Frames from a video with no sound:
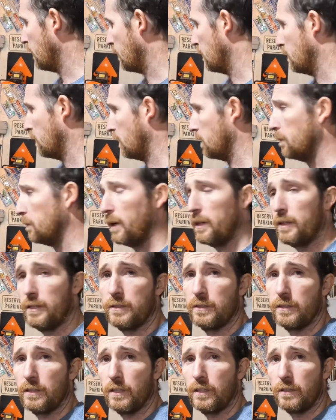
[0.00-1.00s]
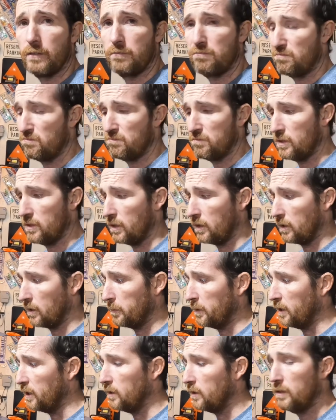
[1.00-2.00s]
yeah, I'd buy these again in a
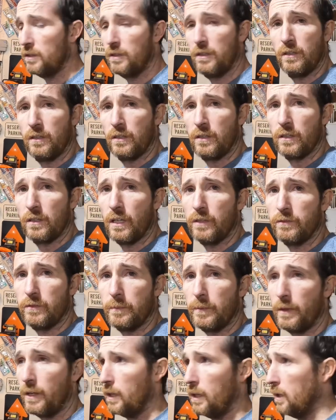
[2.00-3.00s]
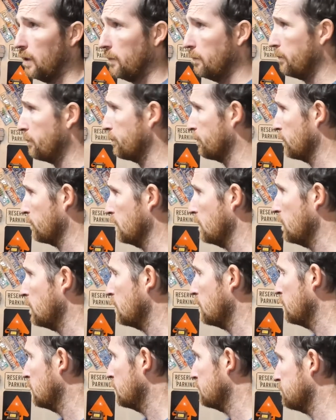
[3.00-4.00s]
heartbeat. Love them.
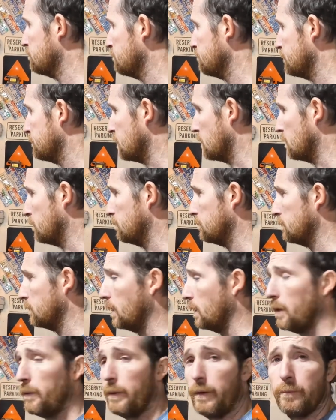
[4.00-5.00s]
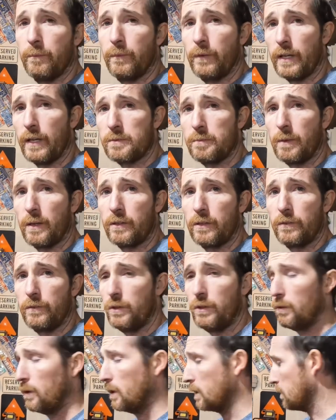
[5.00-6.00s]
So anyway, that's my
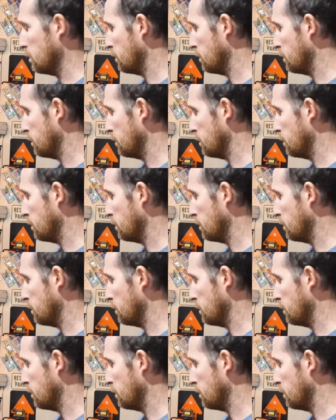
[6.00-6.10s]
review on